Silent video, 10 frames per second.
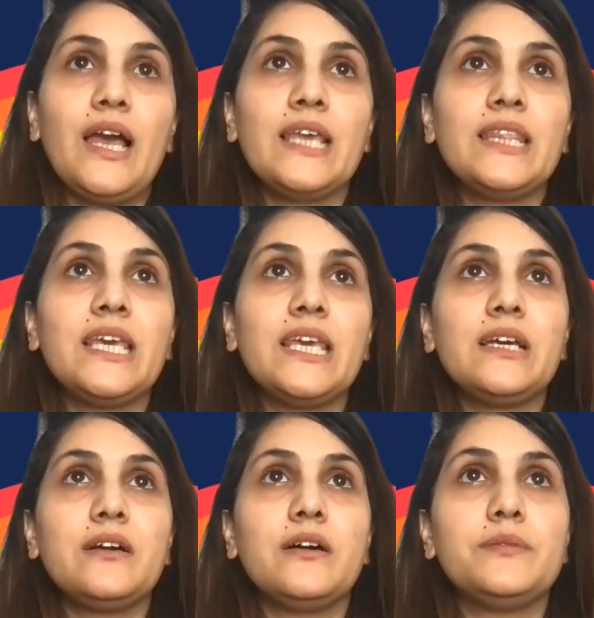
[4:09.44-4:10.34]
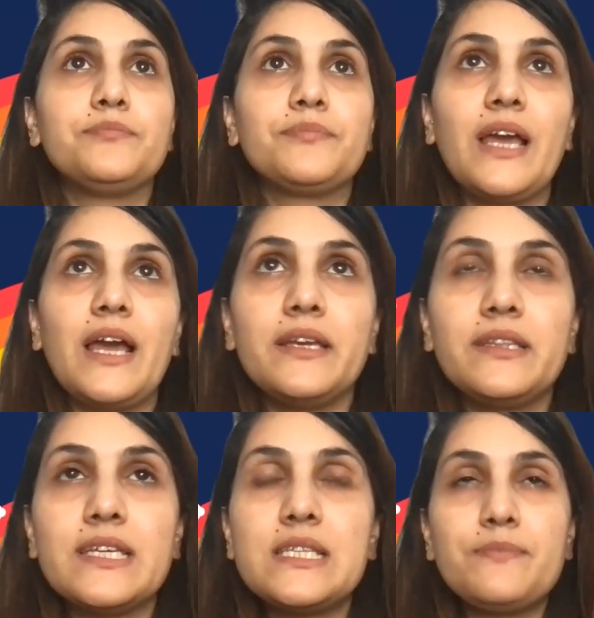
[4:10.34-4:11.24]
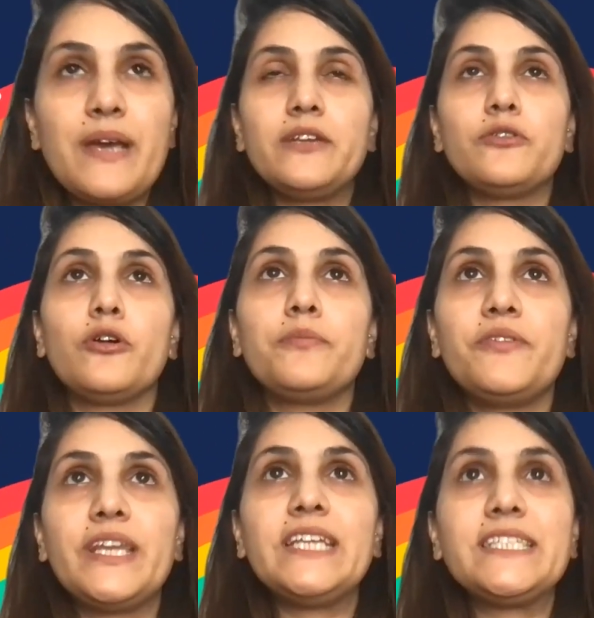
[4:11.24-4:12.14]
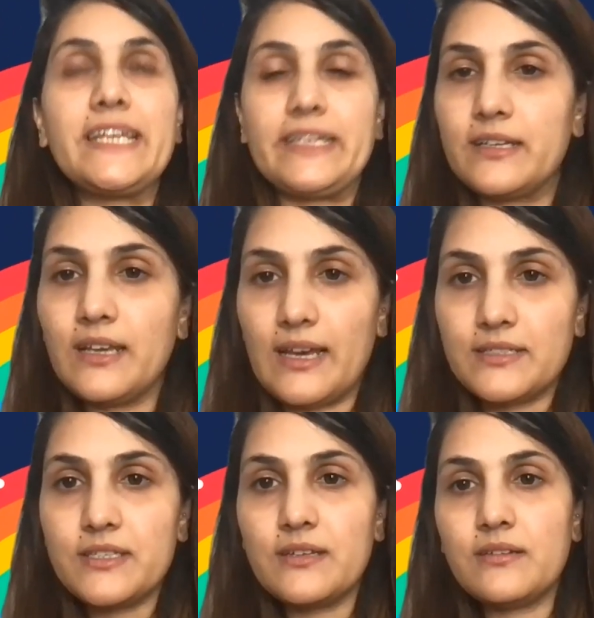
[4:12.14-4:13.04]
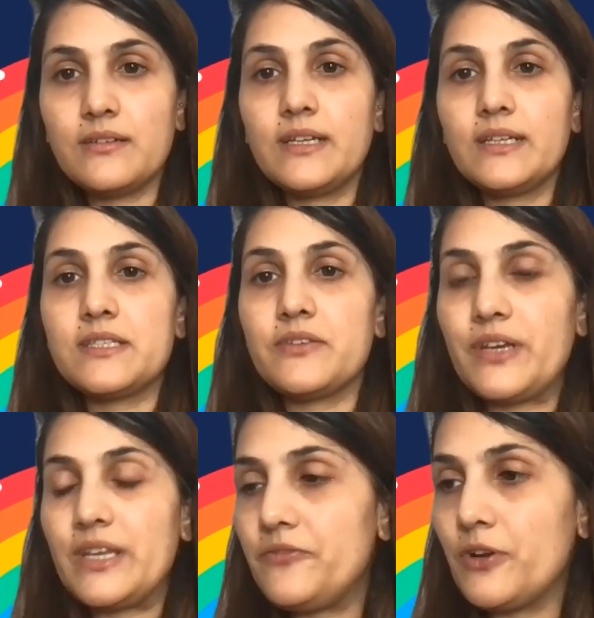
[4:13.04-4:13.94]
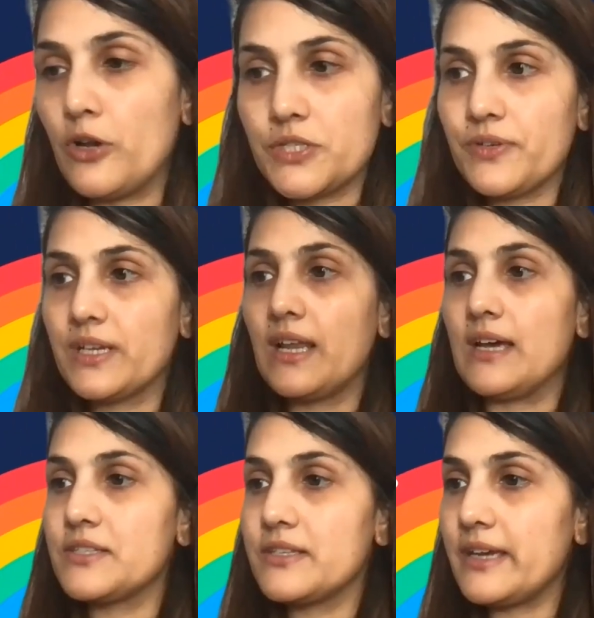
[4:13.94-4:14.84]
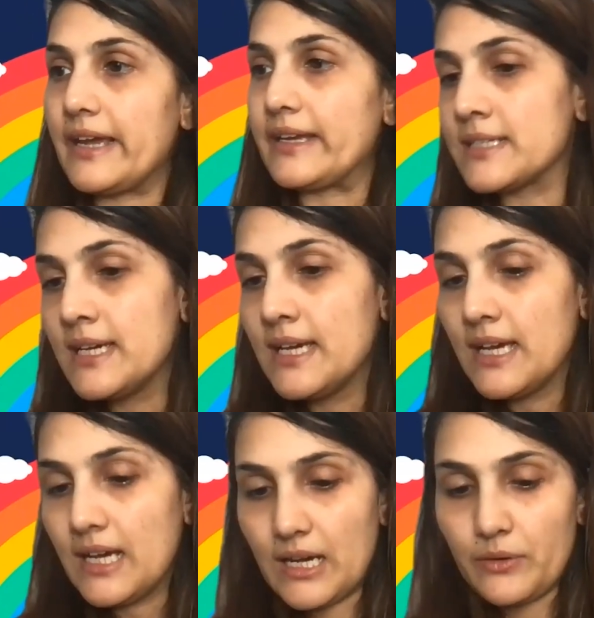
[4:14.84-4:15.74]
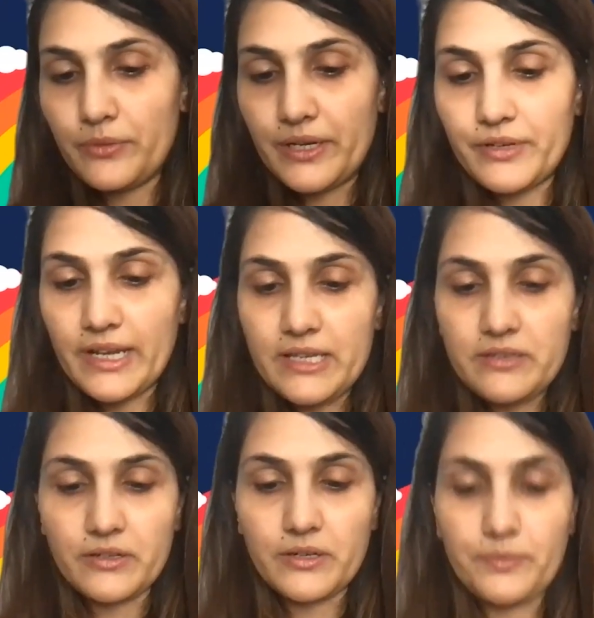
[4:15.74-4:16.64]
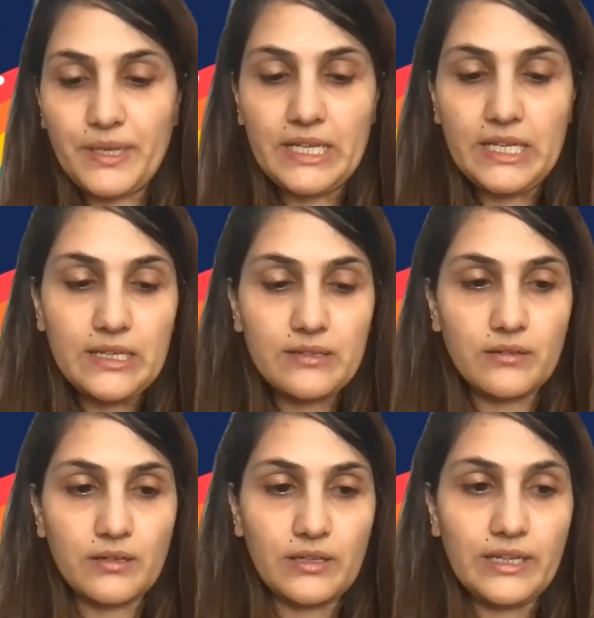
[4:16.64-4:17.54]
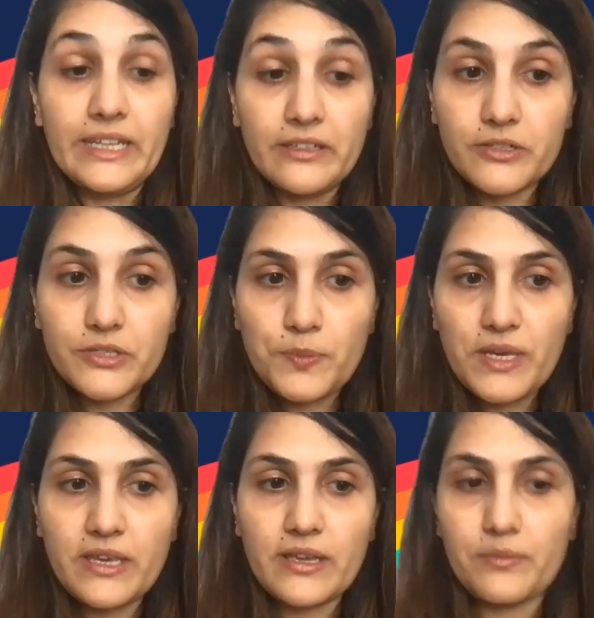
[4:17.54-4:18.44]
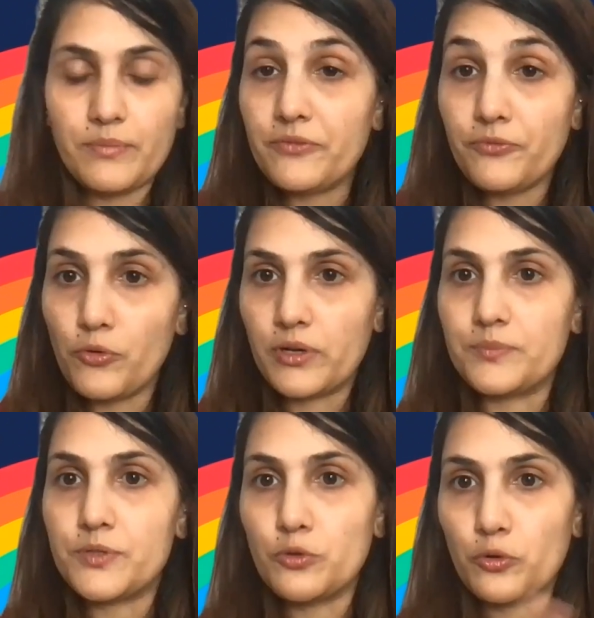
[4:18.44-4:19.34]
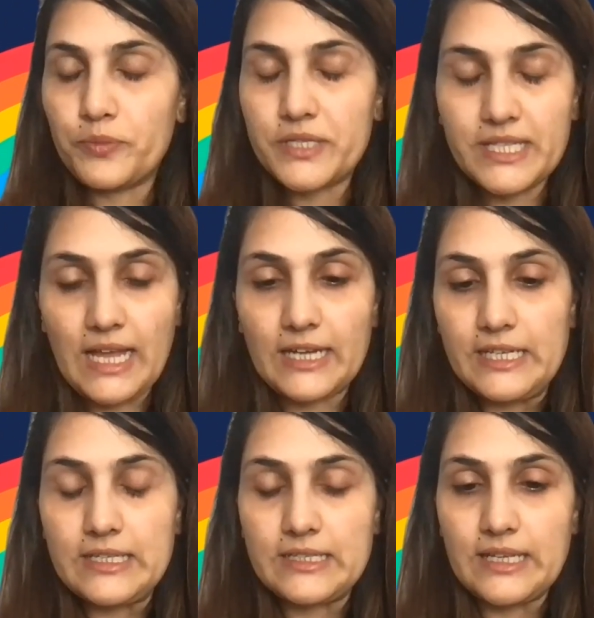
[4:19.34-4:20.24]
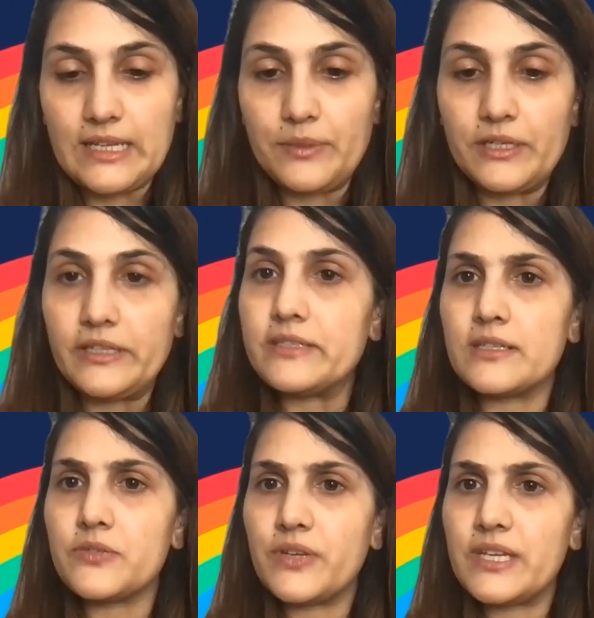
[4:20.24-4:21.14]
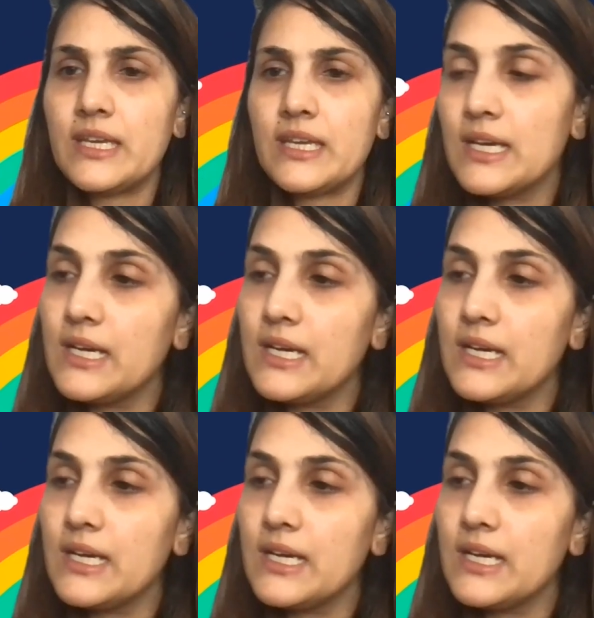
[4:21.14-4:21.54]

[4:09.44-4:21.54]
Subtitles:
I think this might not be a very technical answer. It's a very philosophical answer. And whenever I hear many leaders speaking in big forums, known personalities and celebrities, it's a